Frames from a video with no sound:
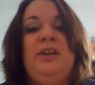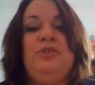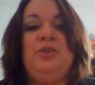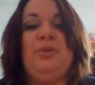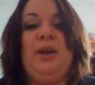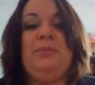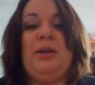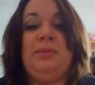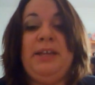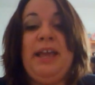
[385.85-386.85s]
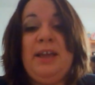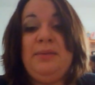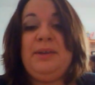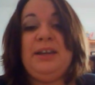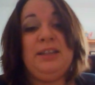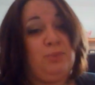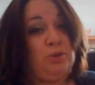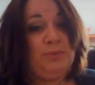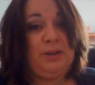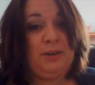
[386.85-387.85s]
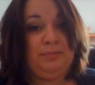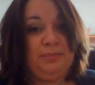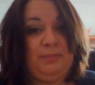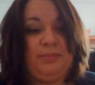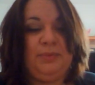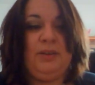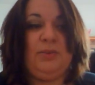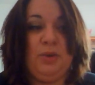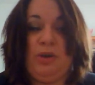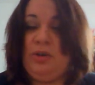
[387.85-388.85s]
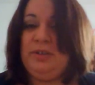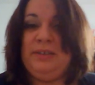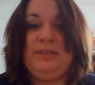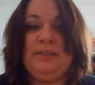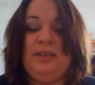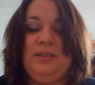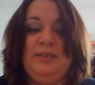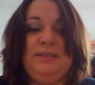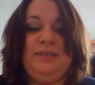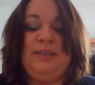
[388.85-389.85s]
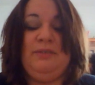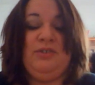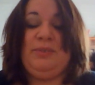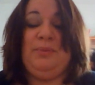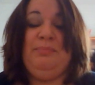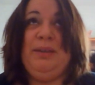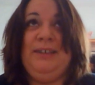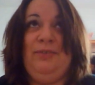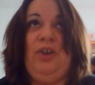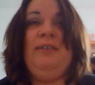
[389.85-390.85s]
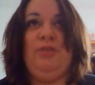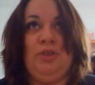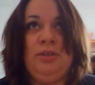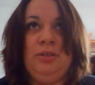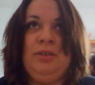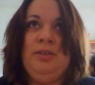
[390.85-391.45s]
Though so I probably am getting the boobs done regardless because they've just been big forever.